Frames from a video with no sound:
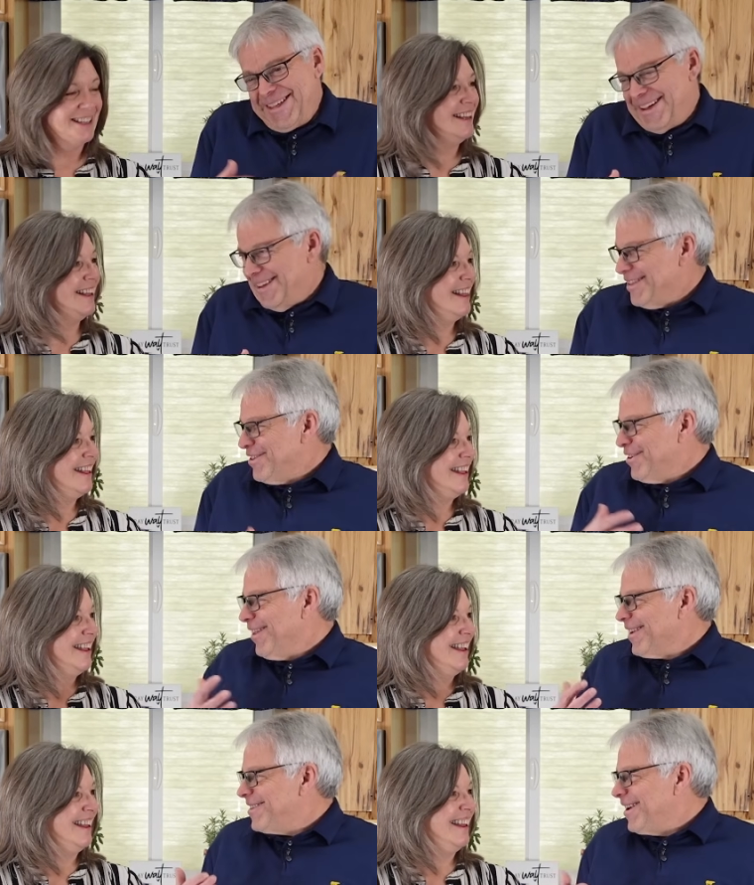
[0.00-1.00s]
Speaker 1: That gets her
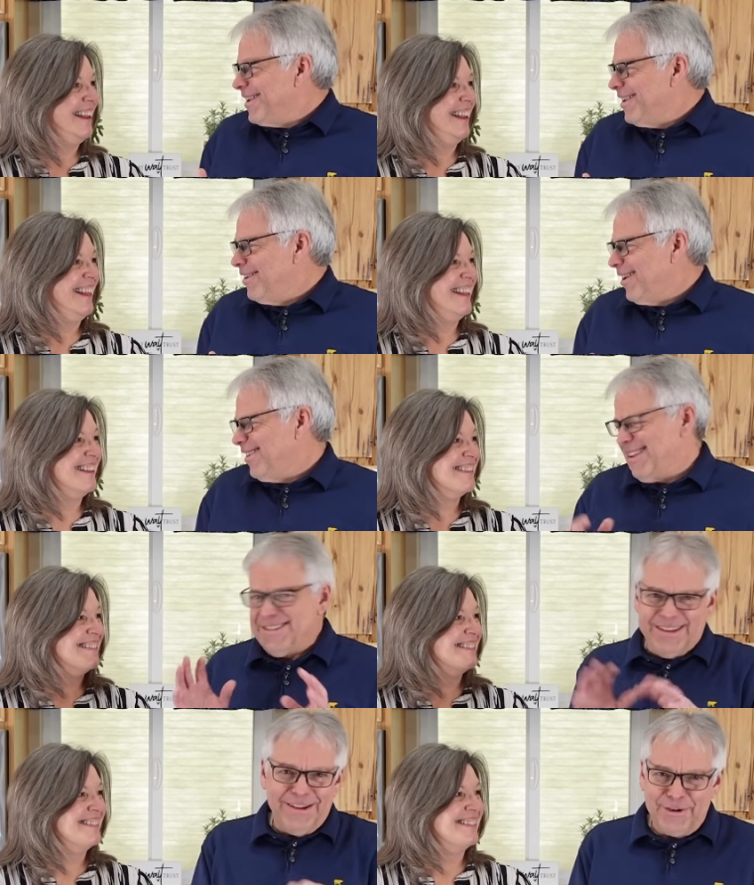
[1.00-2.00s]
all excited. No, it
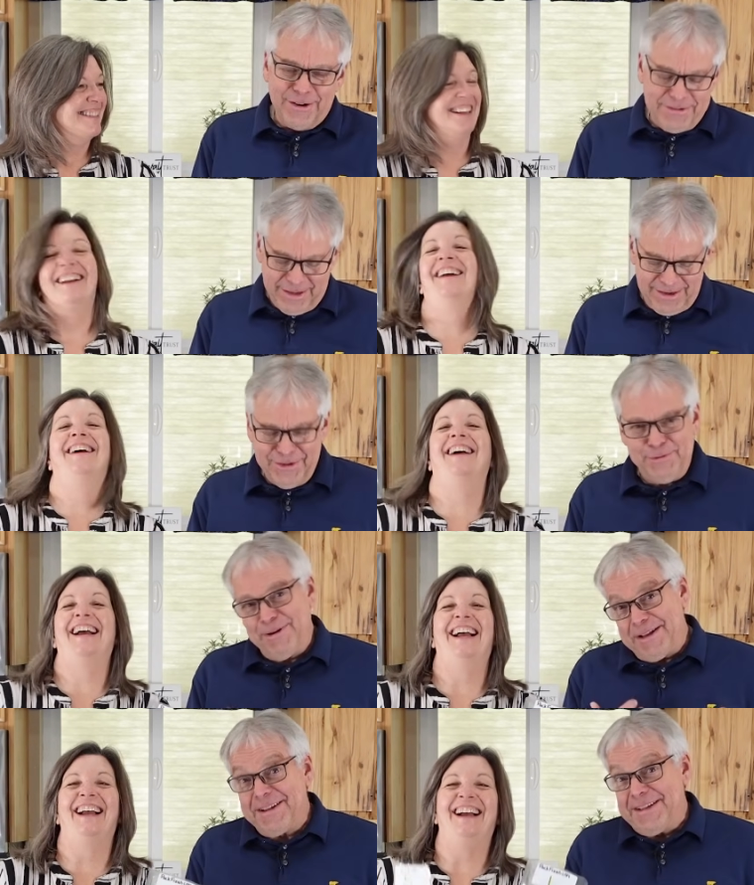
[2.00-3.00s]
doesn't get her excited too,
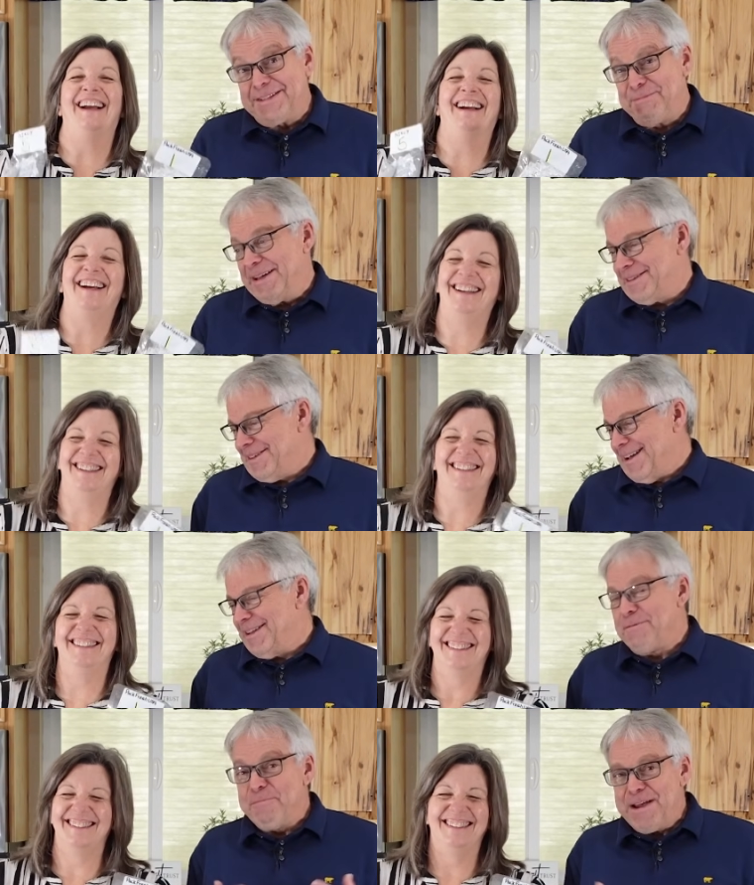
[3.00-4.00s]
but it gets me
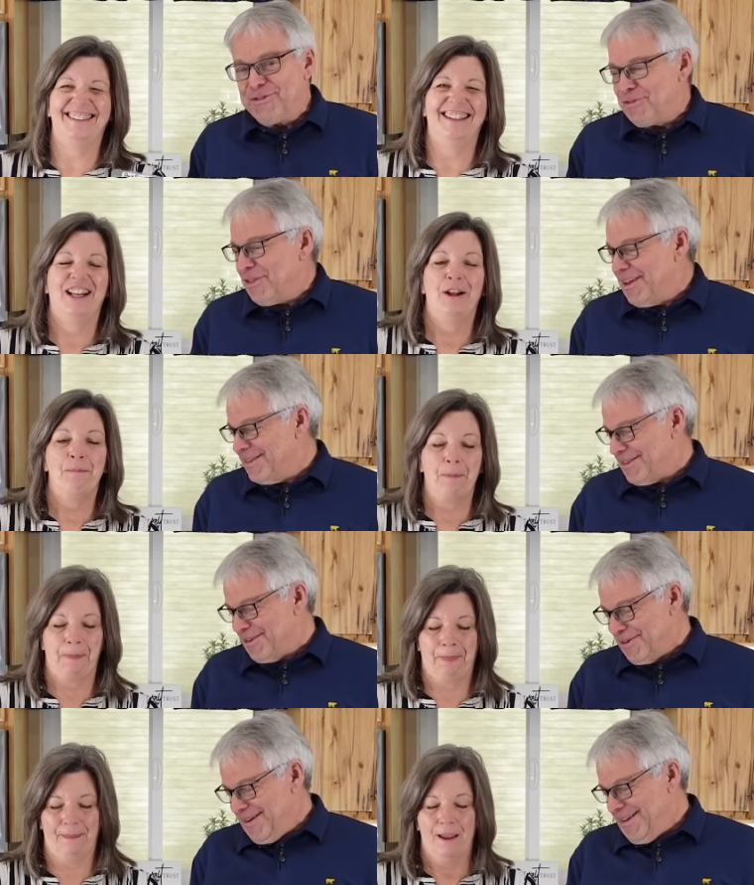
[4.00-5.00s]
excited to measure things.
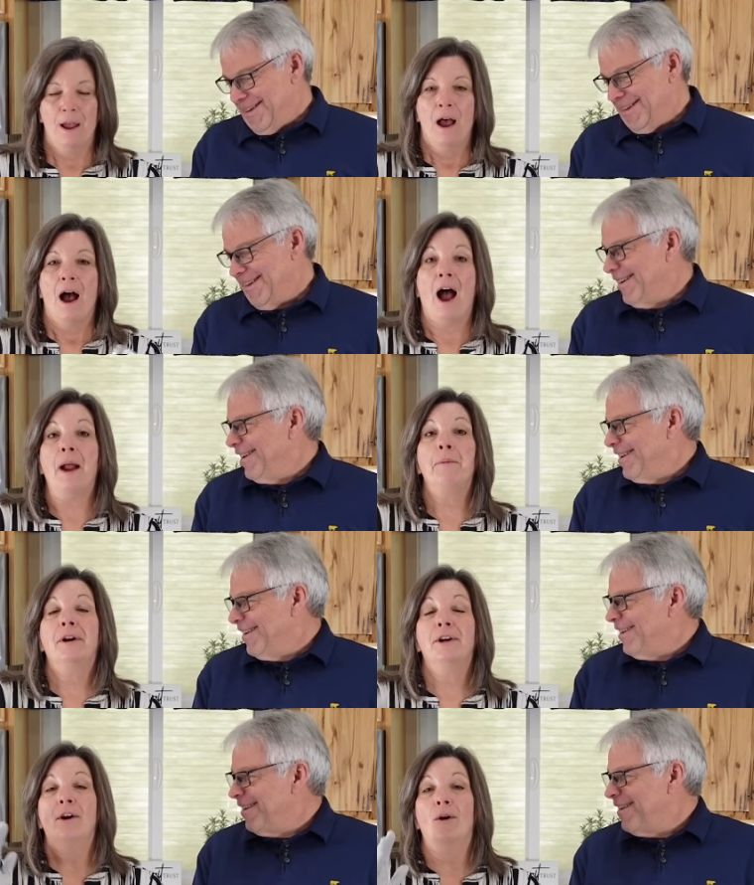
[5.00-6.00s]
So
Speaker 2: I
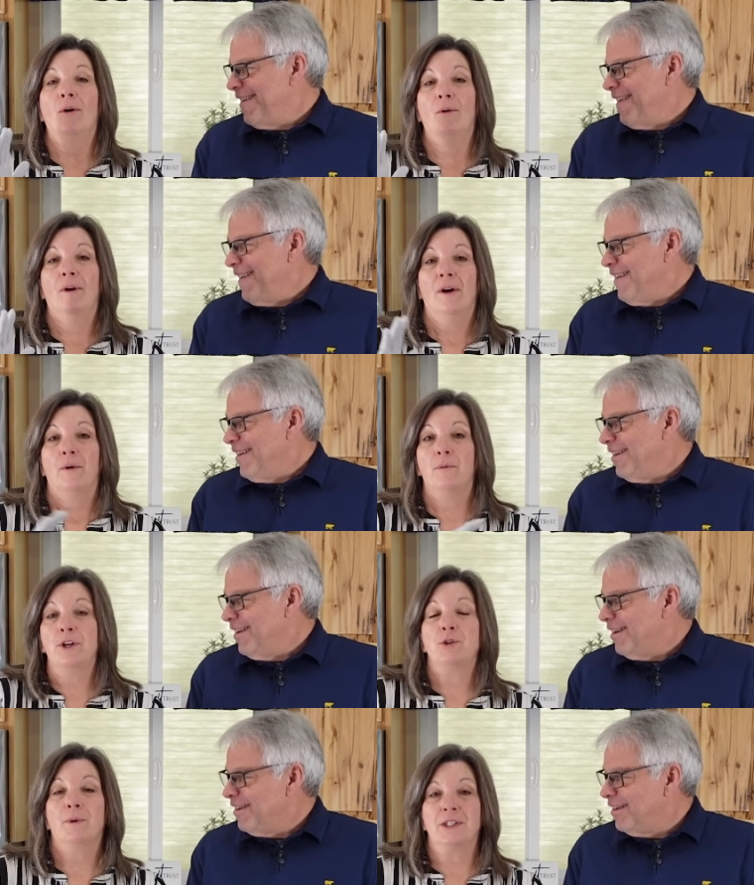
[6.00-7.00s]
want to know
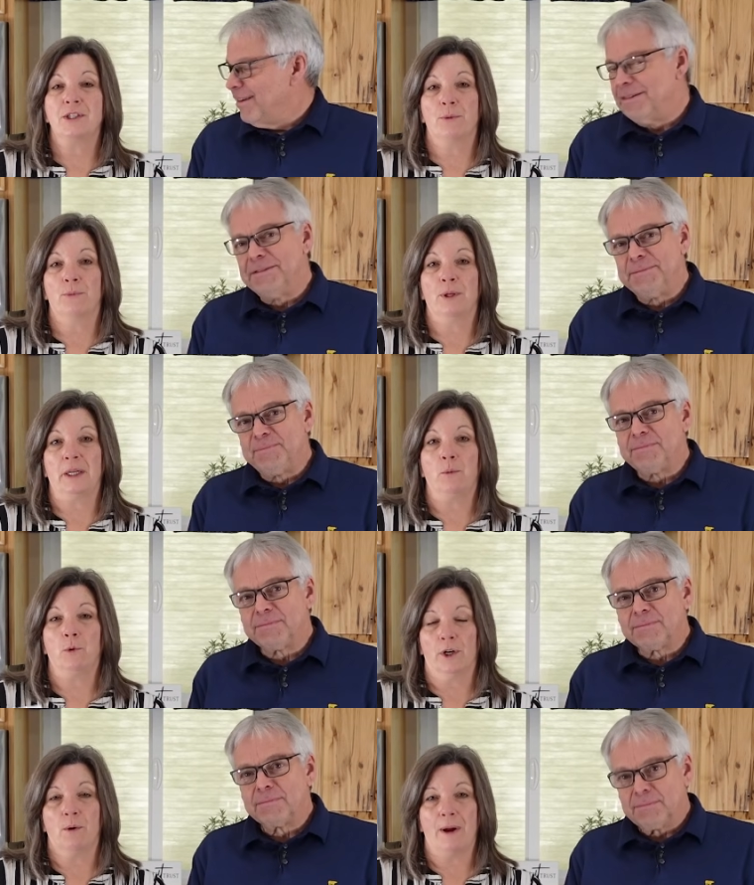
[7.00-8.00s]
which ones really
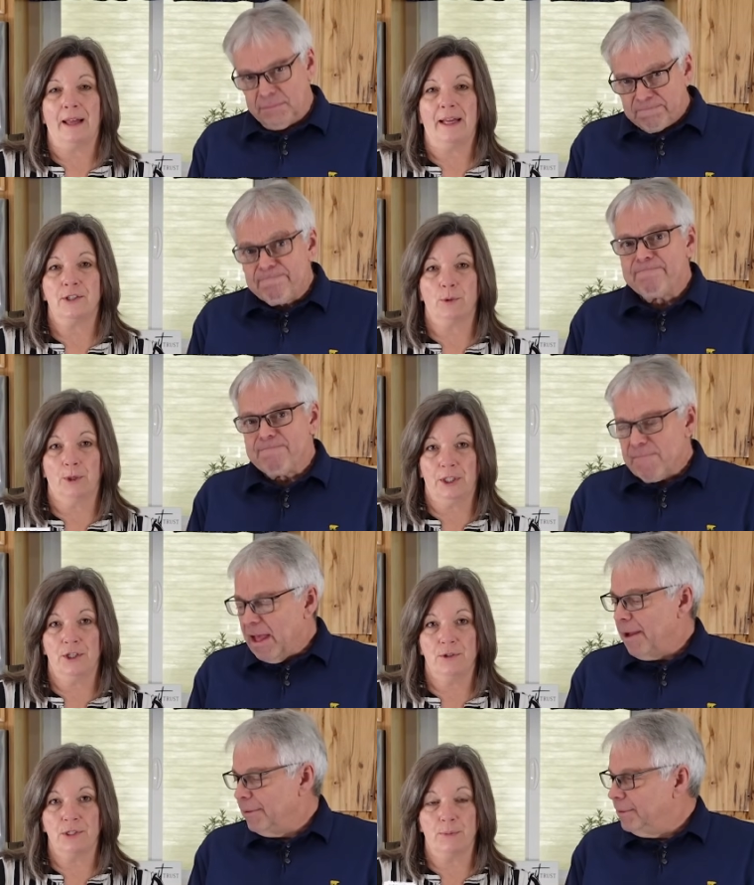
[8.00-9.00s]
work well. And so we're going
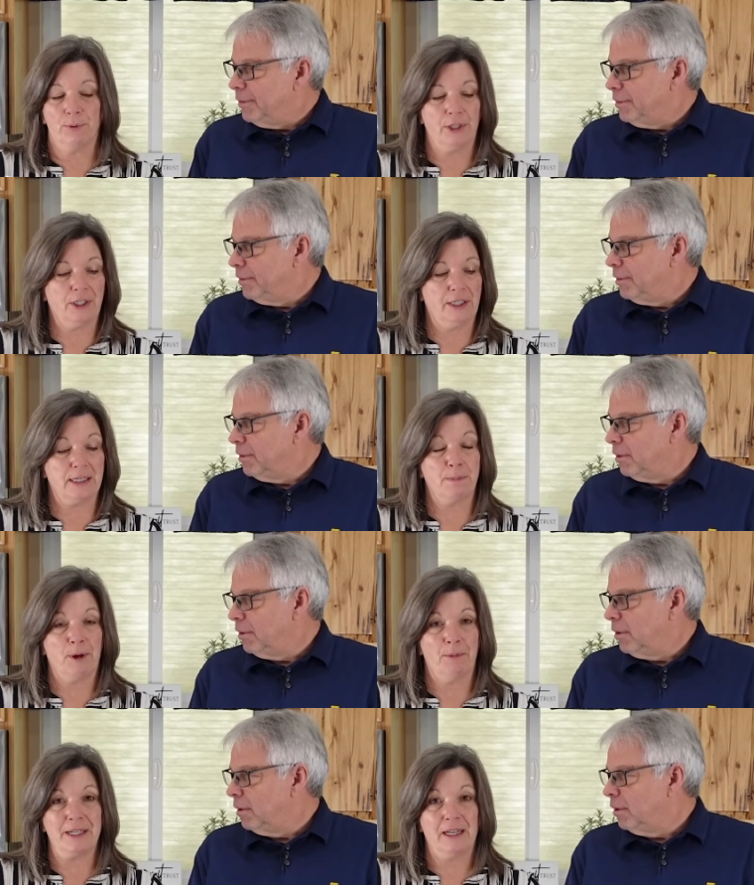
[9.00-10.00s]
to do yeah. some pretty good
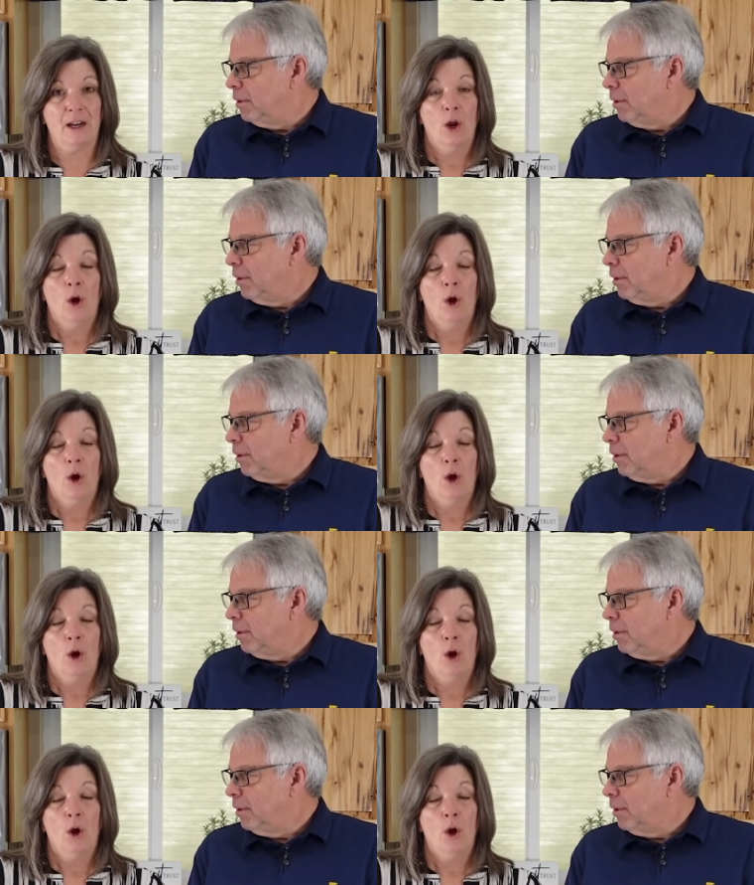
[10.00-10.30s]
experimenting.